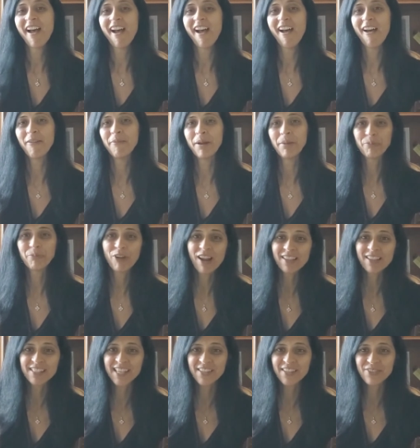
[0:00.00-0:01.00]
um, a
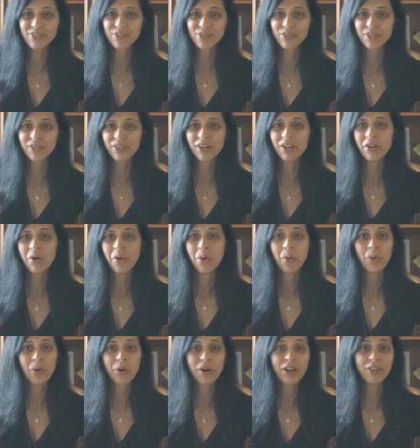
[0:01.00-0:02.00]
processor,
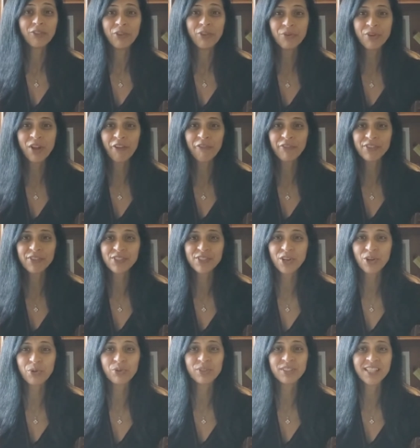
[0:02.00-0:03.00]
or a loan
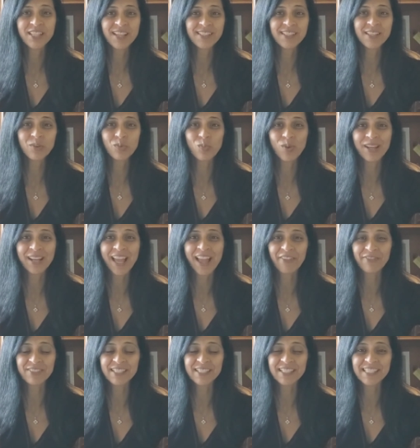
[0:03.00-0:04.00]
officer who doesn't want to
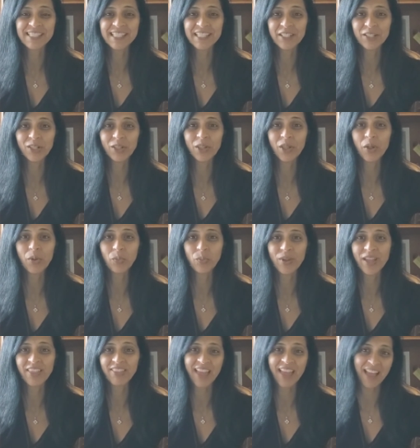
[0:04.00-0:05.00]
have to deal
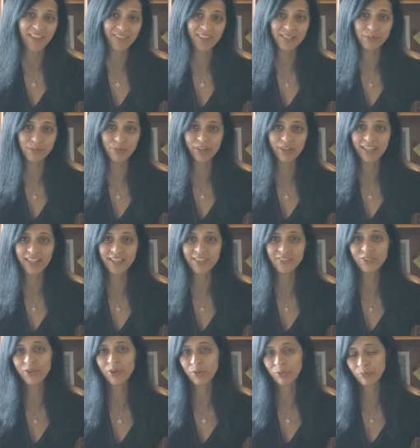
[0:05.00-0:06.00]
with having to bring in
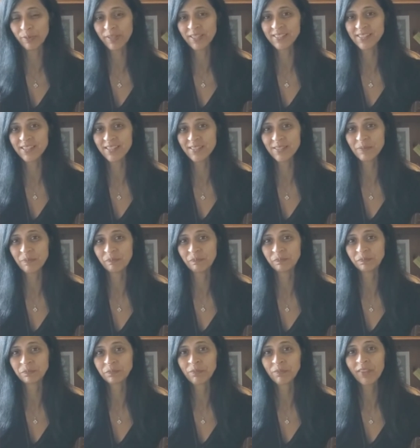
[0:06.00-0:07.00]
your own business.
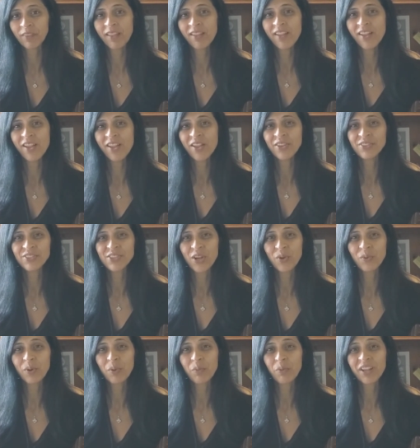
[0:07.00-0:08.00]

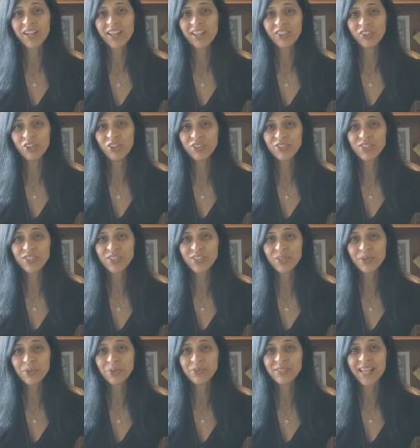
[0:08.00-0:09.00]
So we're going to look to
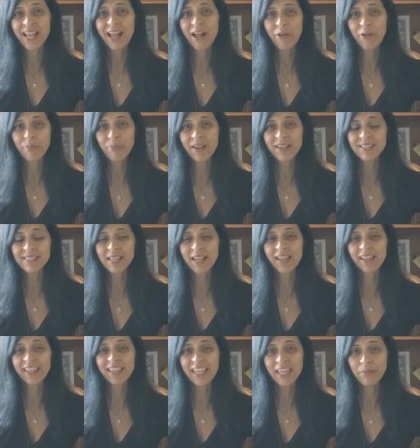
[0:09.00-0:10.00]
you to help us
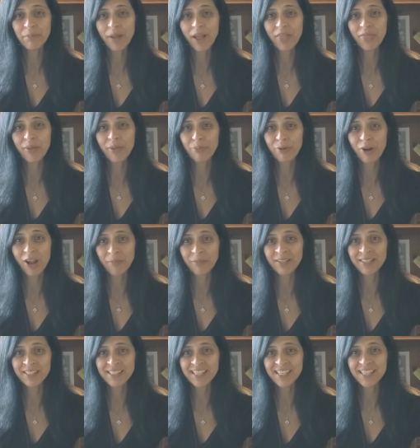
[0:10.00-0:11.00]
keep the
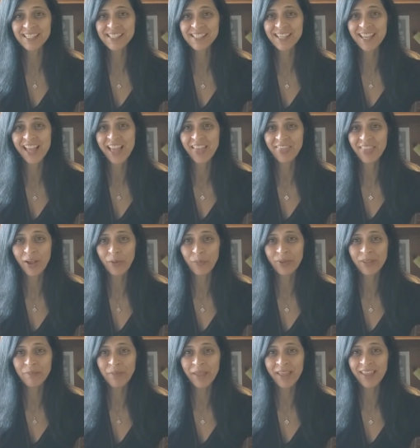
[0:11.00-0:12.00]
promises that
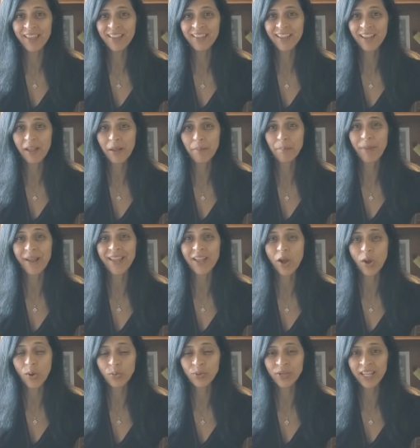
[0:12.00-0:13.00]
we make by
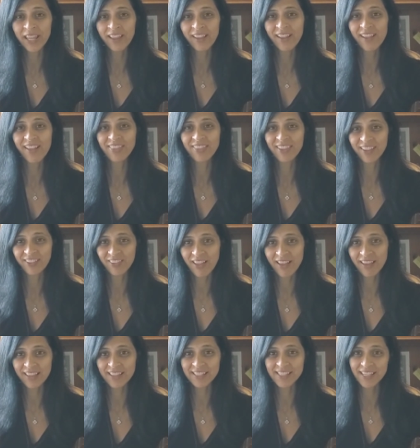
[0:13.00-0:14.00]
owning the
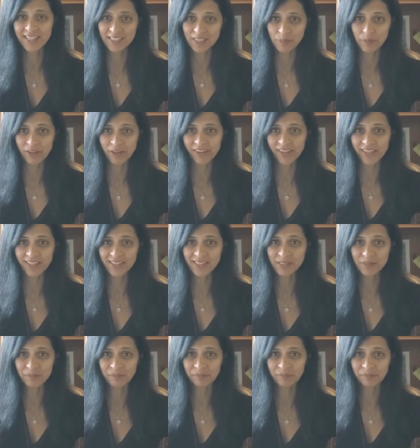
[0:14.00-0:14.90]
client's experience.